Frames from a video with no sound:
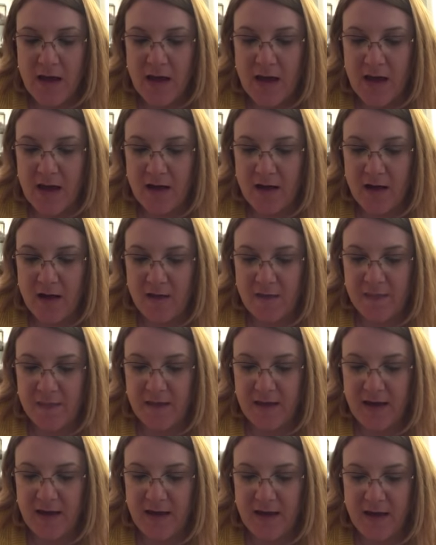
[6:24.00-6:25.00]
I got
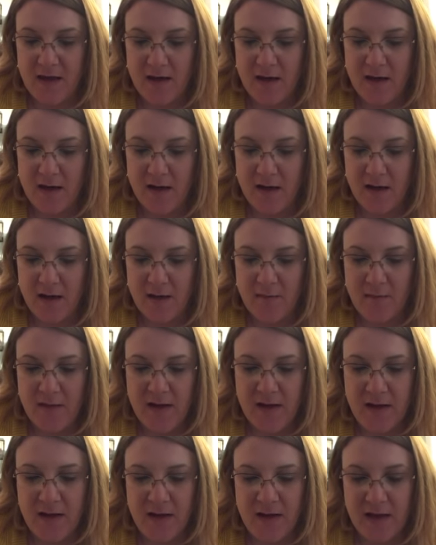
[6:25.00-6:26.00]
the
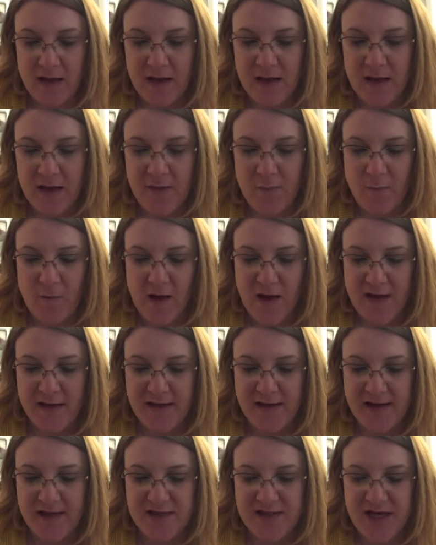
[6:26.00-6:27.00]

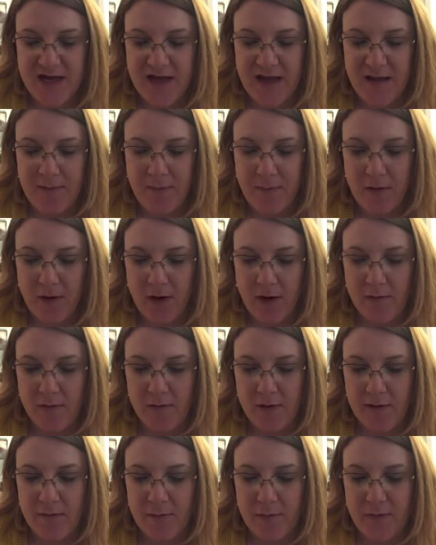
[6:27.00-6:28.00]
NYDJ
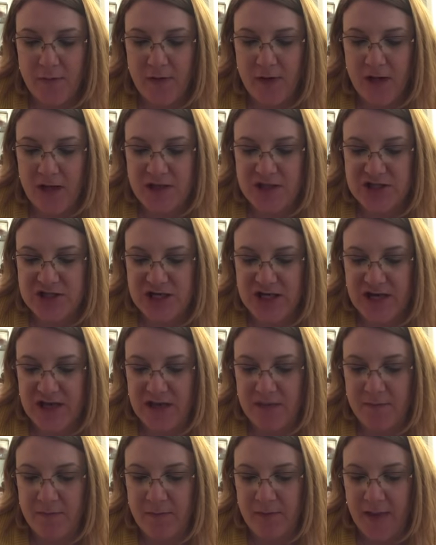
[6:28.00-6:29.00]
Barbara Bootcut
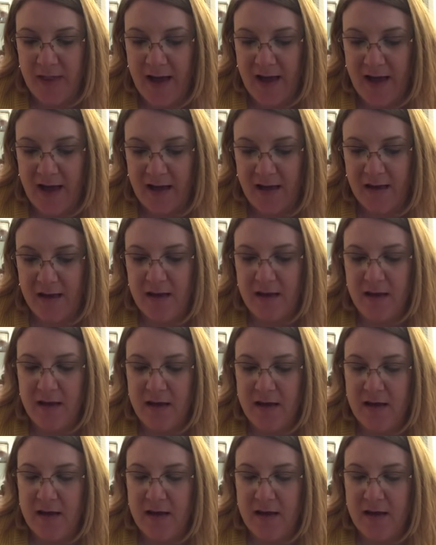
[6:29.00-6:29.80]
Jean in black.